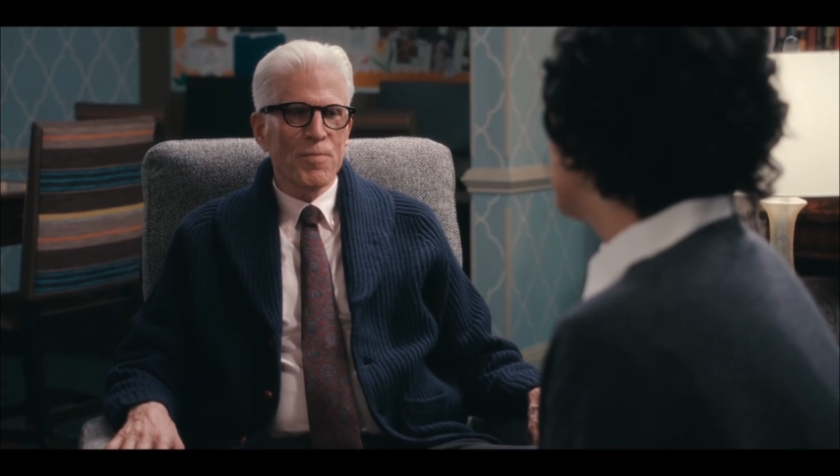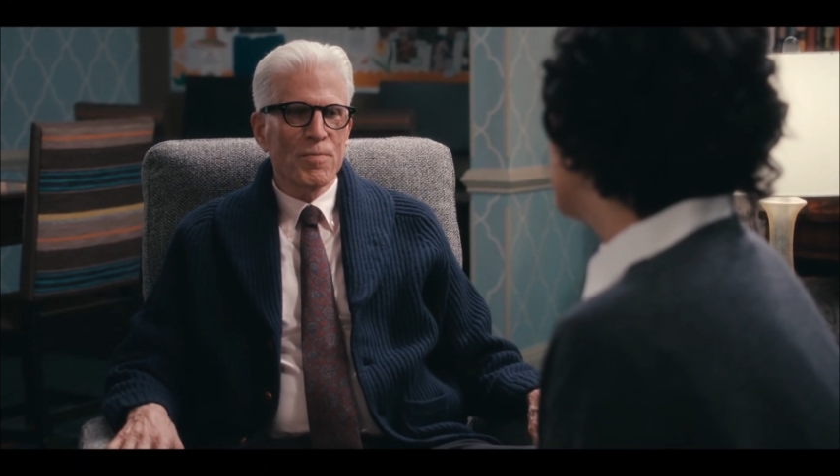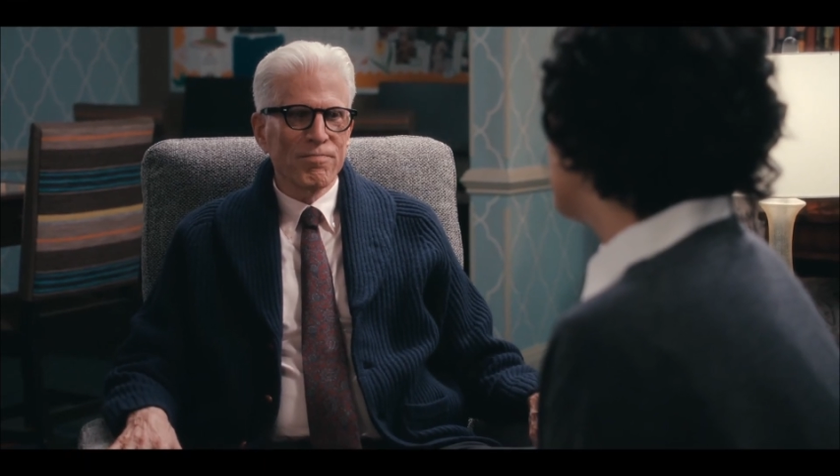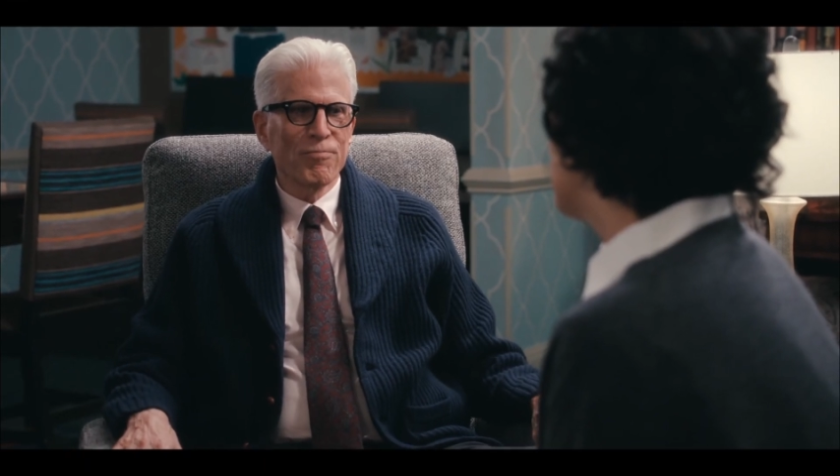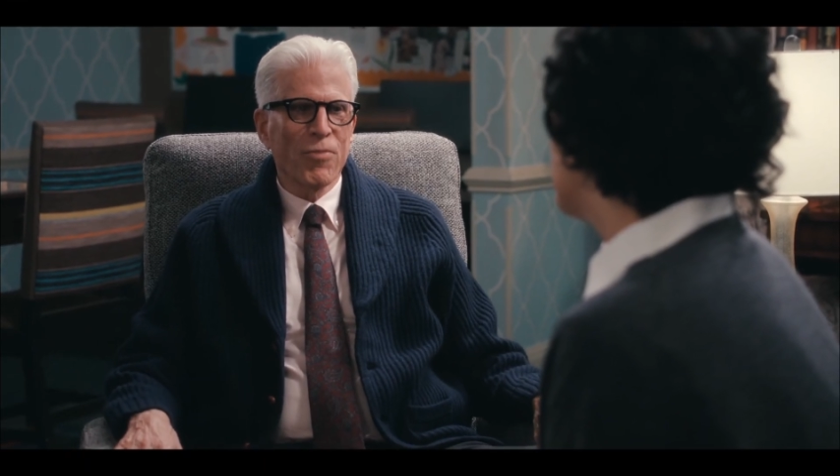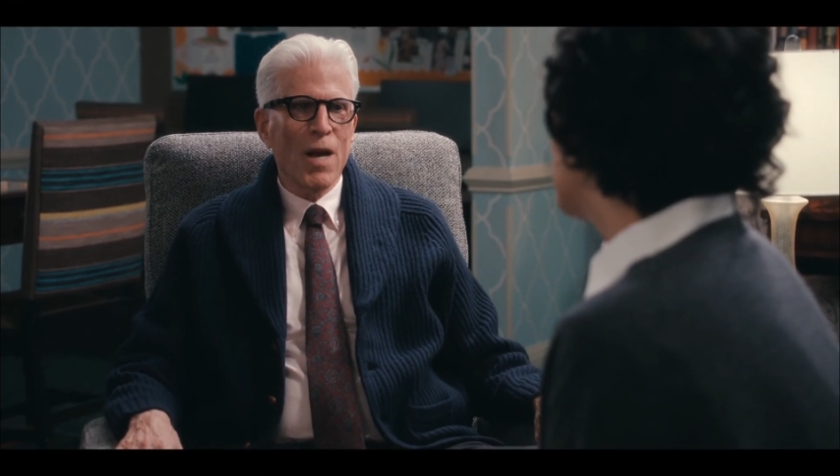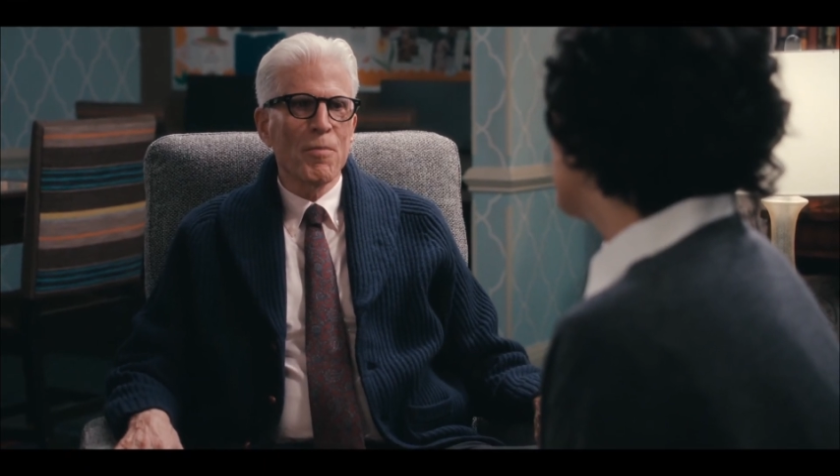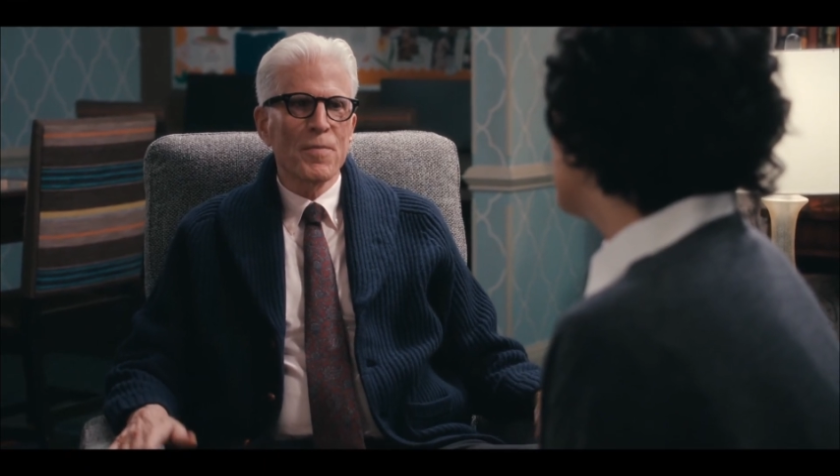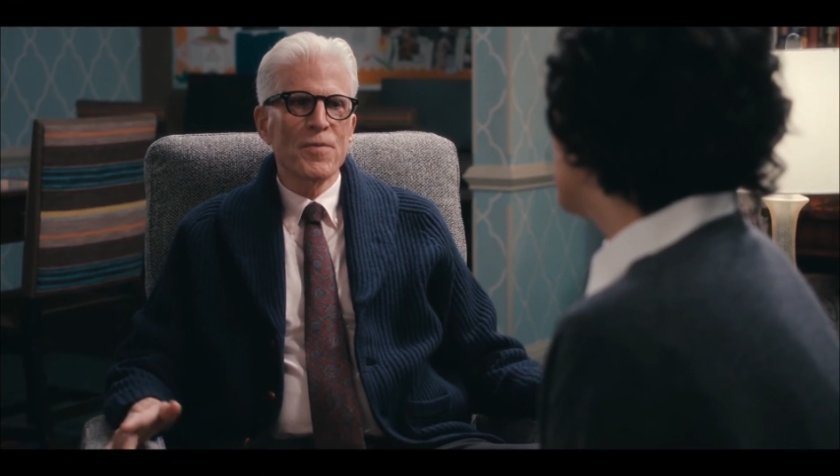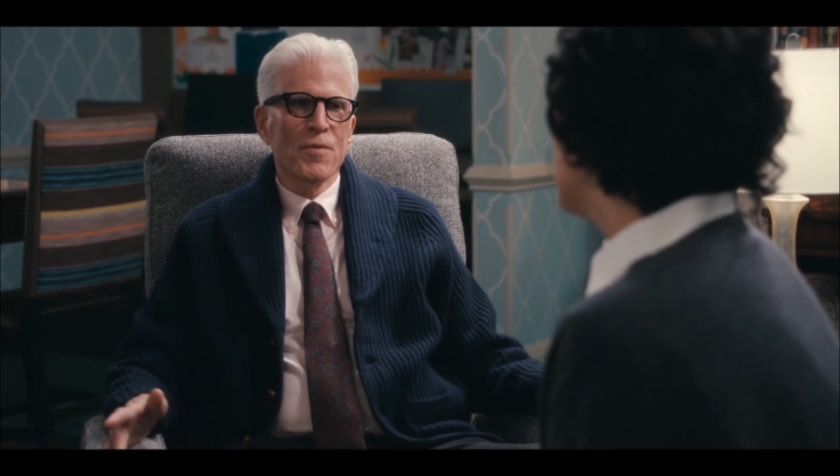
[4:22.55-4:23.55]
think about it
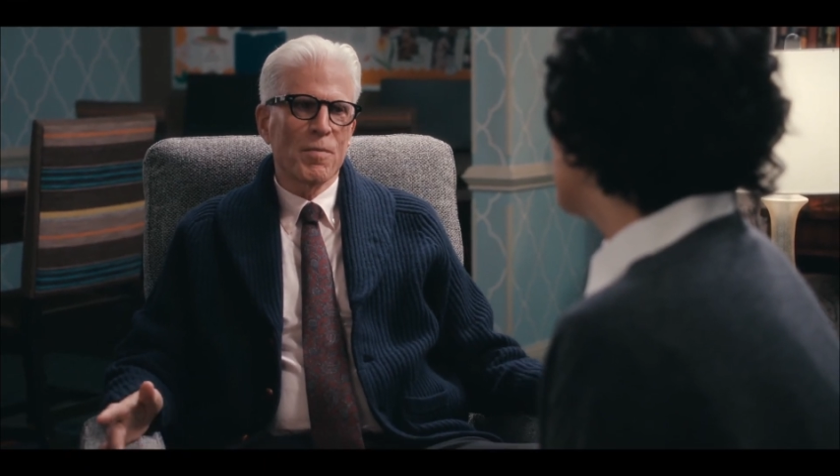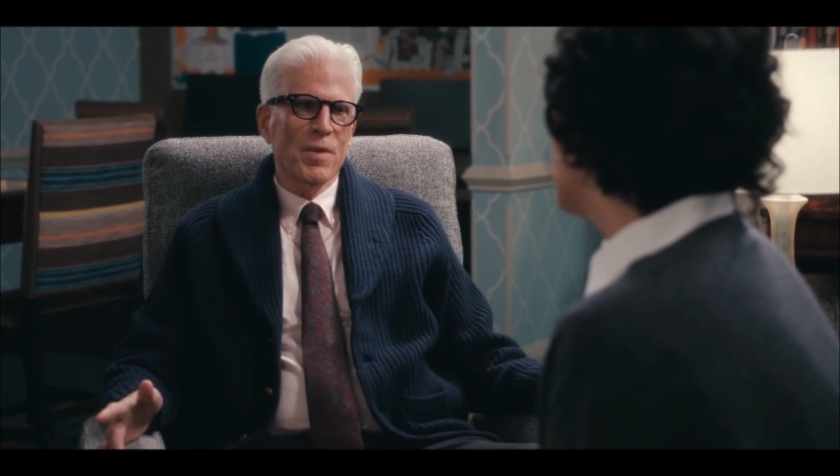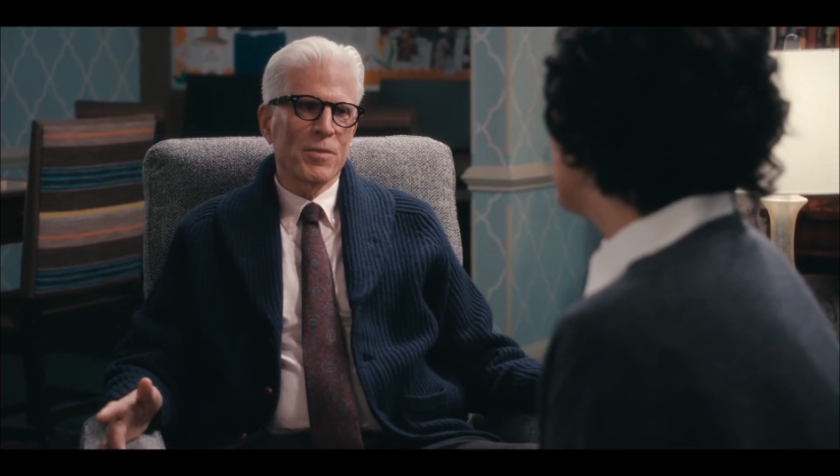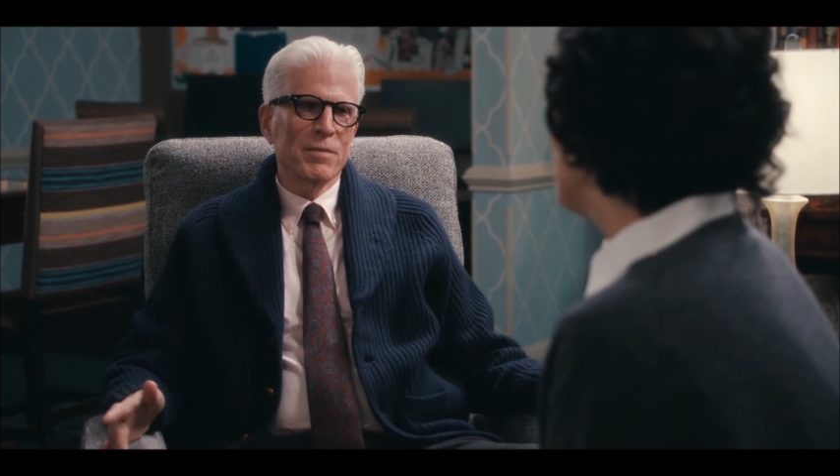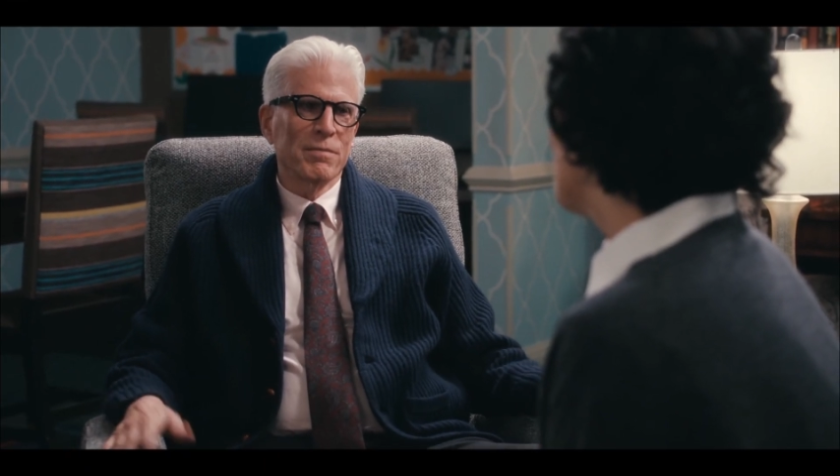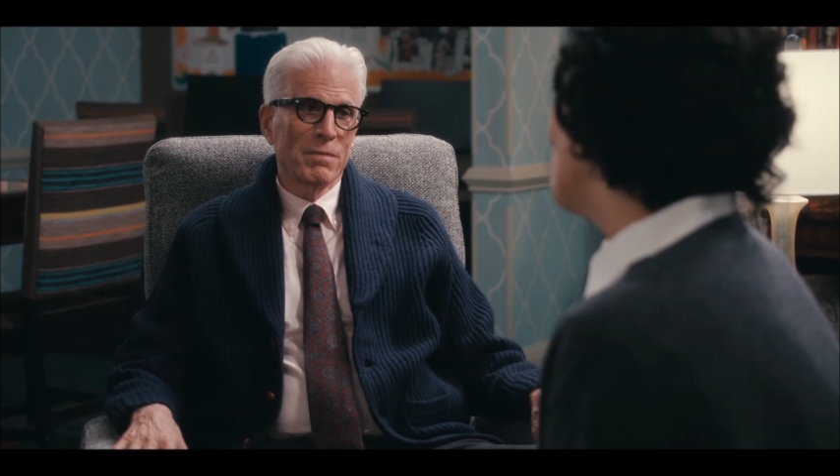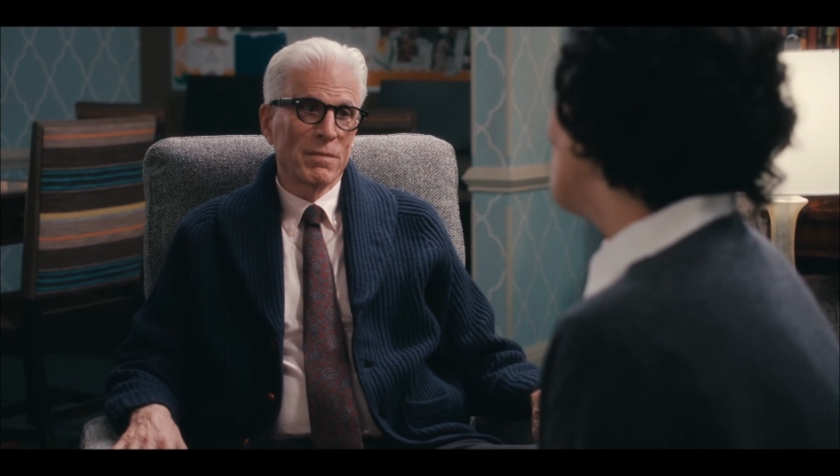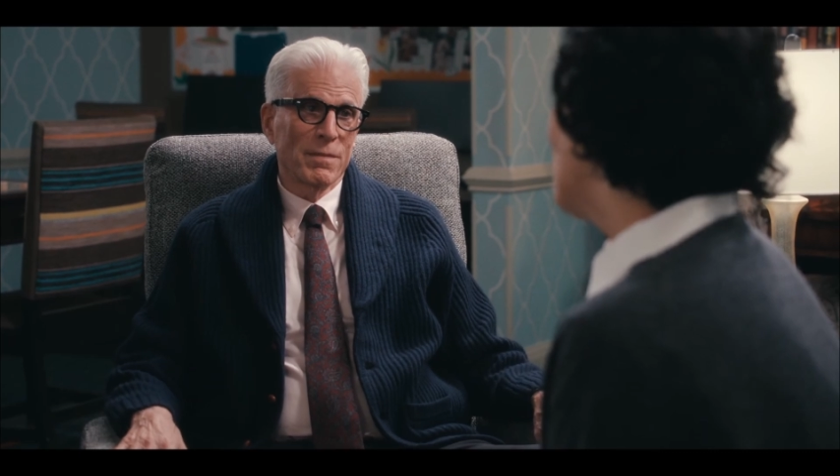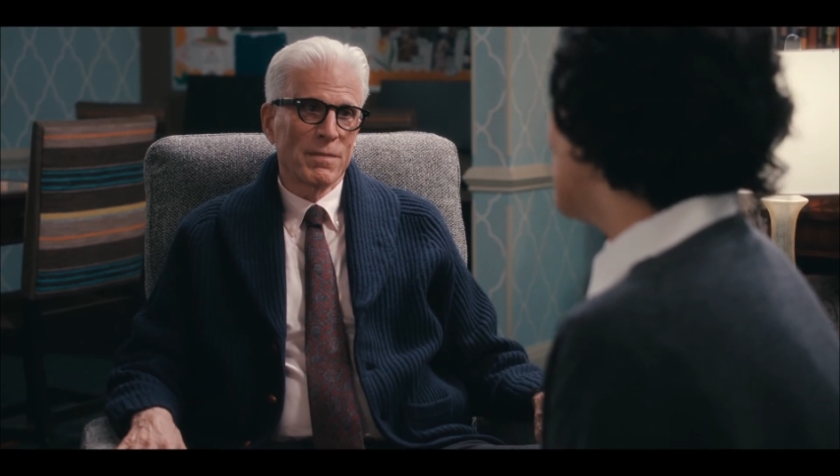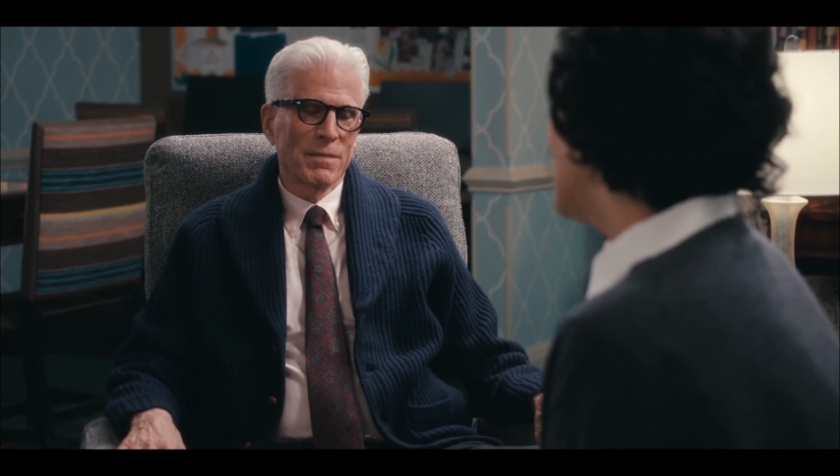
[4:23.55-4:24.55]
after you've
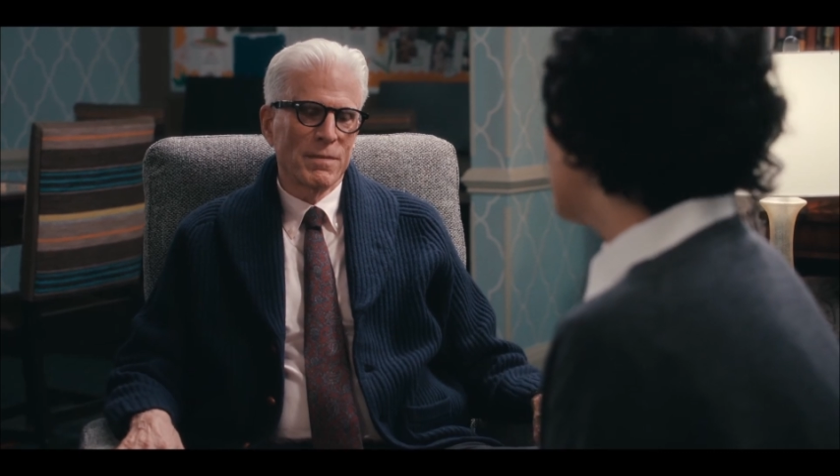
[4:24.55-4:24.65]
experienced it.